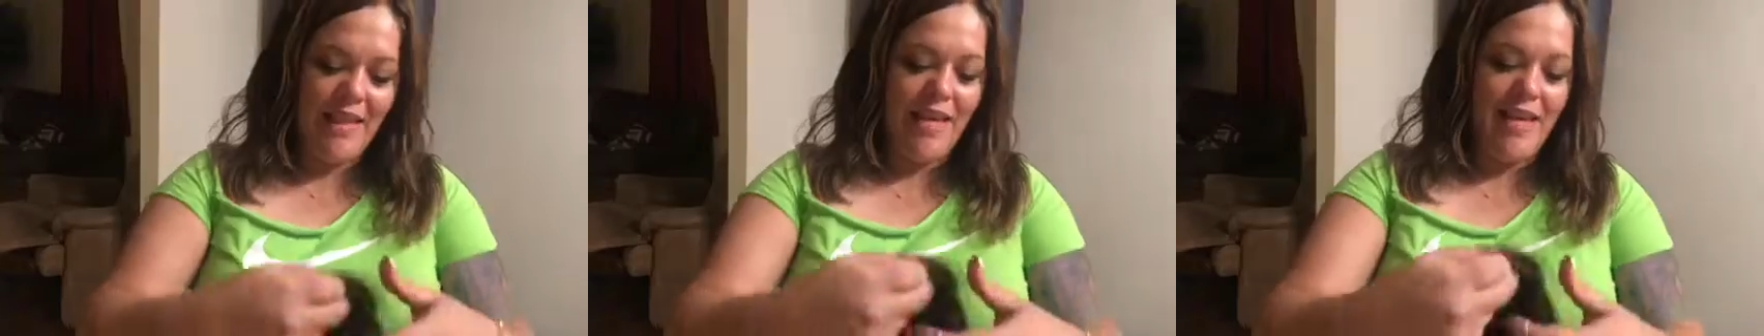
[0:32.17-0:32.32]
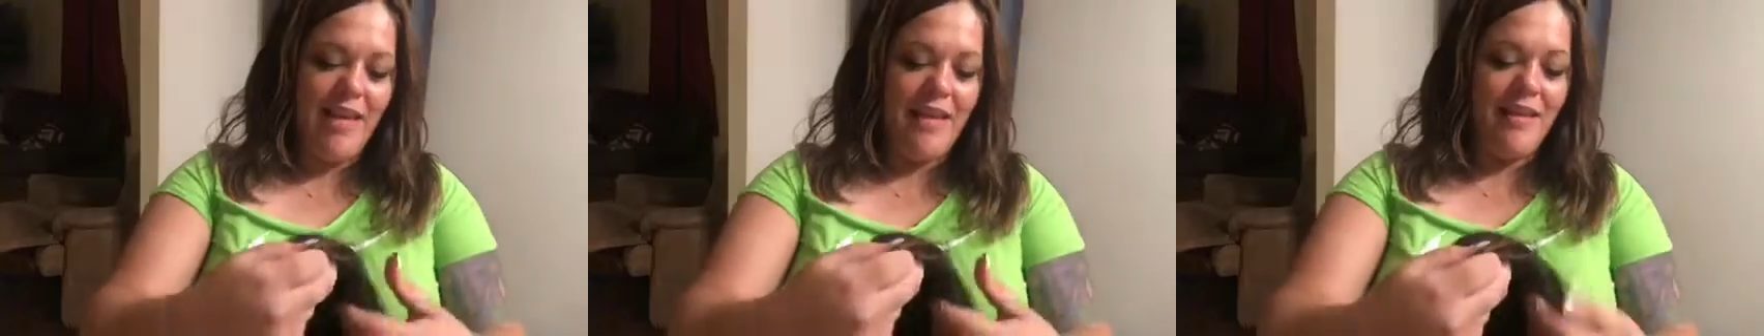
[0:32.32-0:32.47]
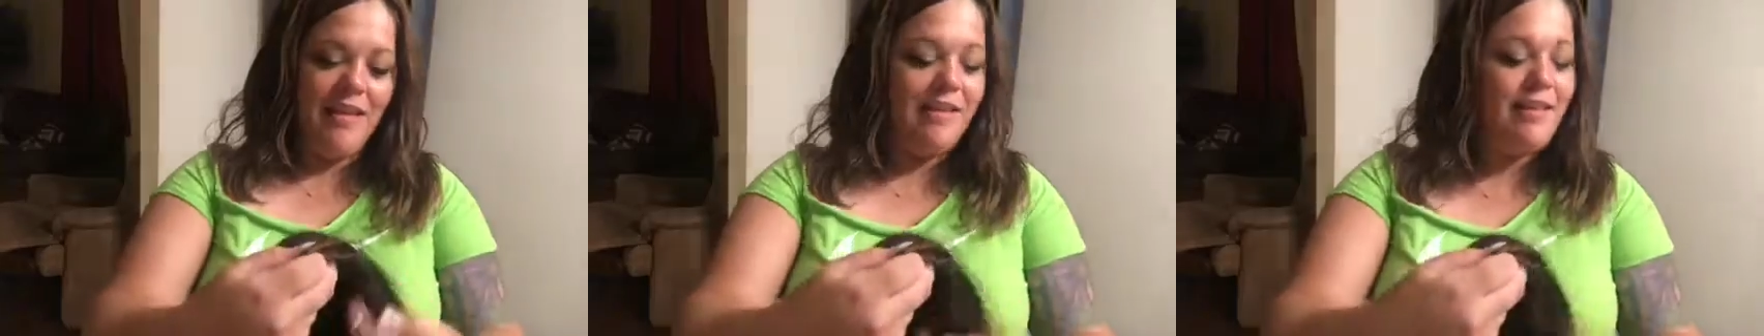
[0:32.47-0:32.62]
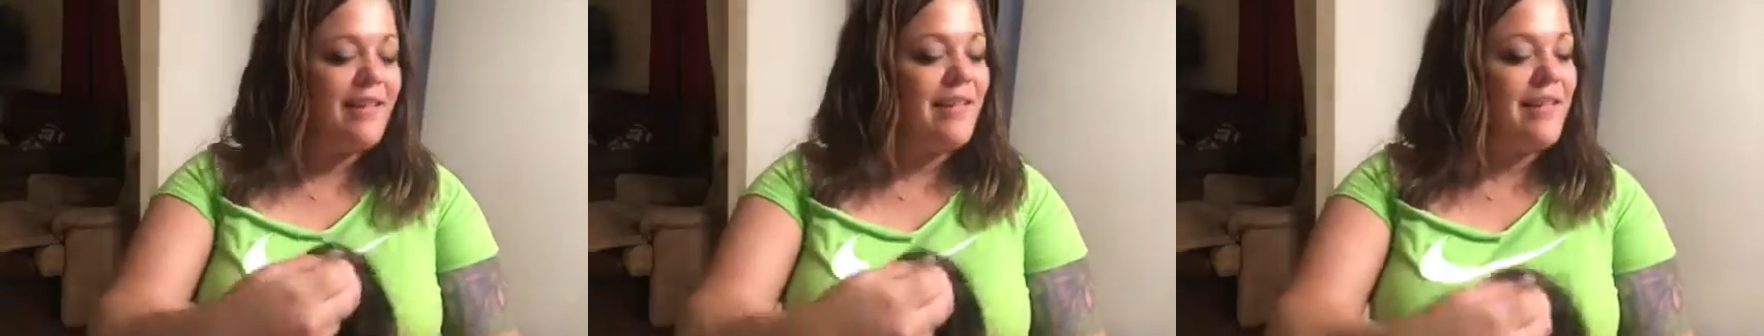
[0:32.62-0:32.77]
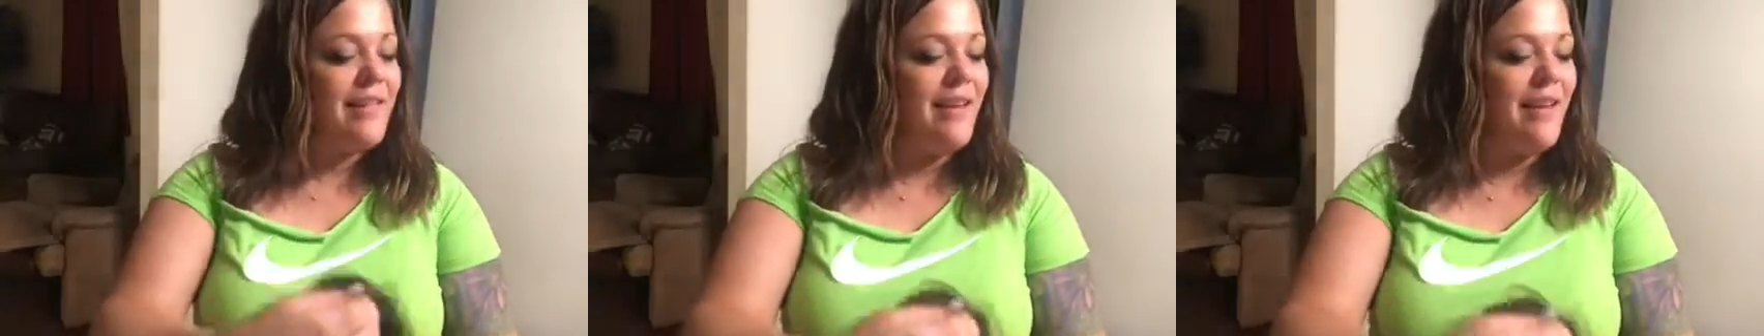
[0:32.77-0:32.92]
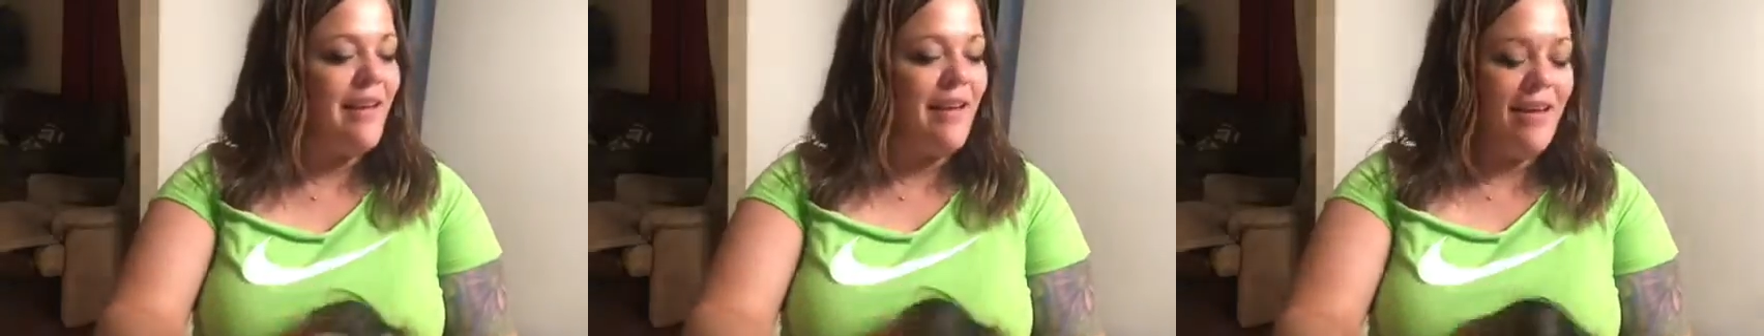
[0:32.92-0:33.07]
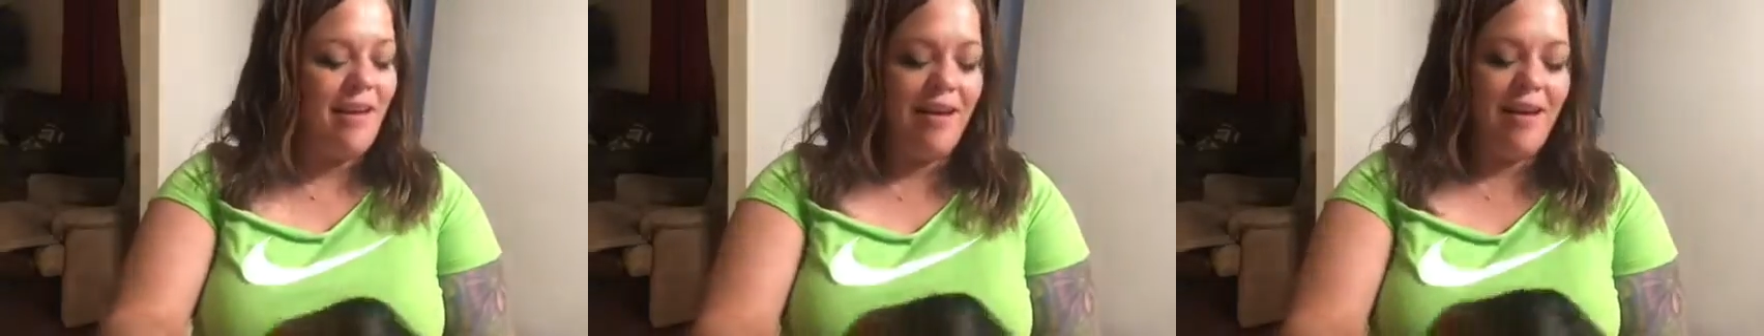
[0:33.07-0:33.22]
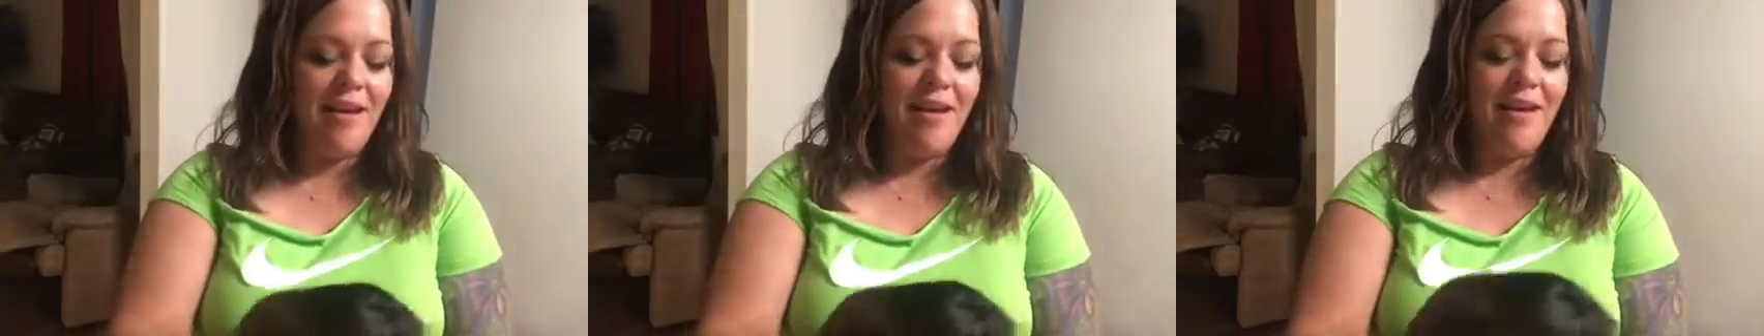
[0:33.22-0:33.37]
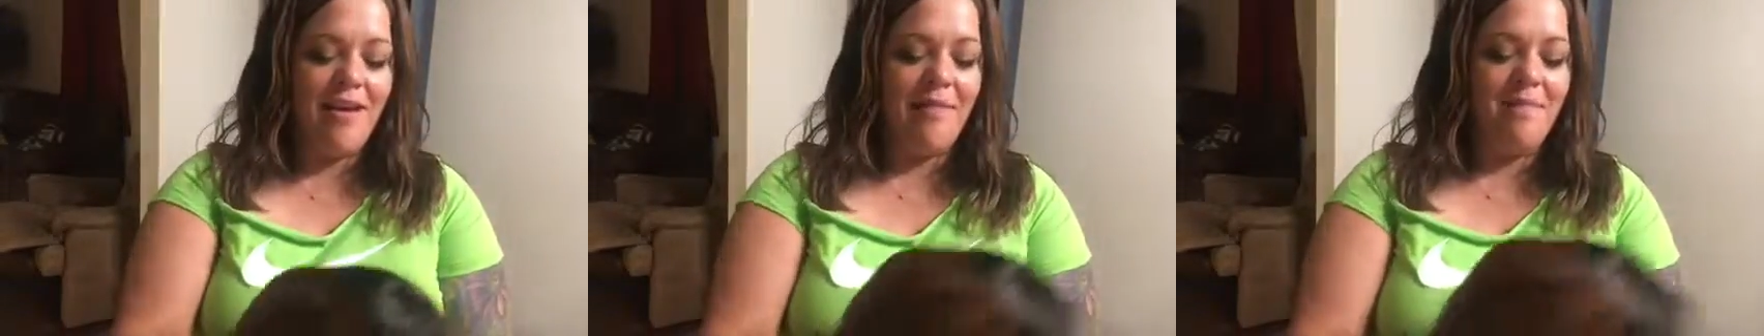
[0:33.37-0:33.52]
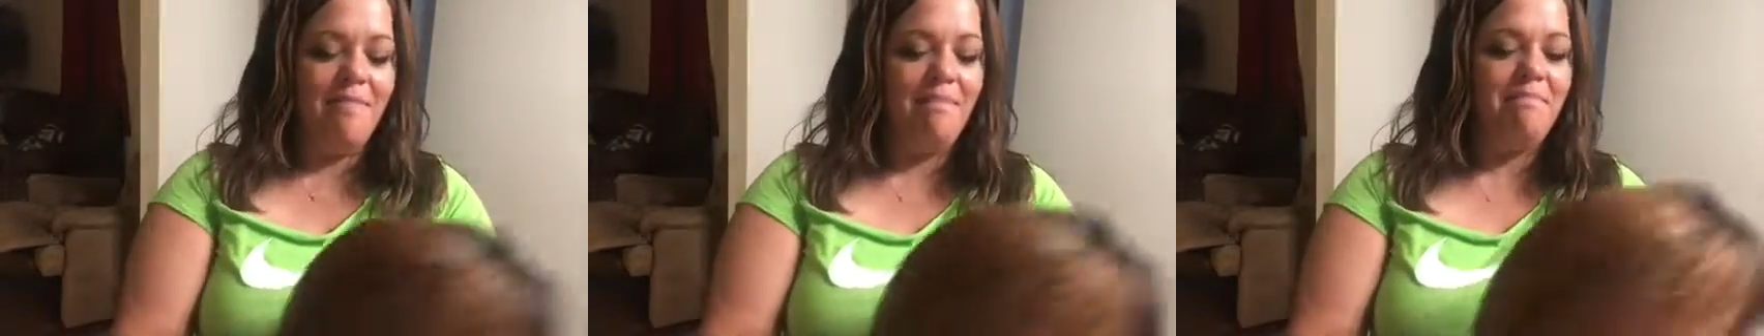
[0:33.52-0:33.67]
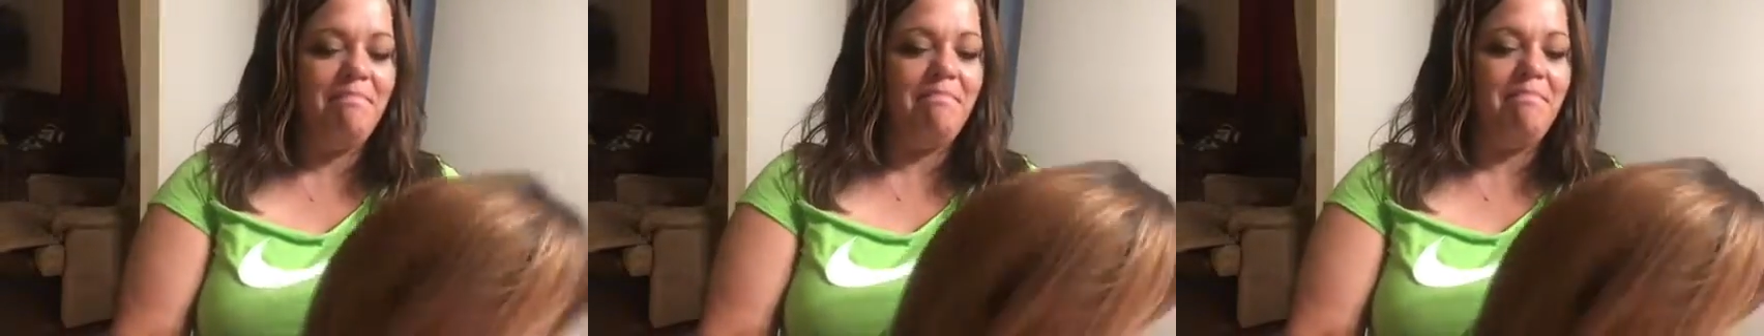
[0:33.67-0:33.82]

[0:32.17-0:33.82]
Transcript: is the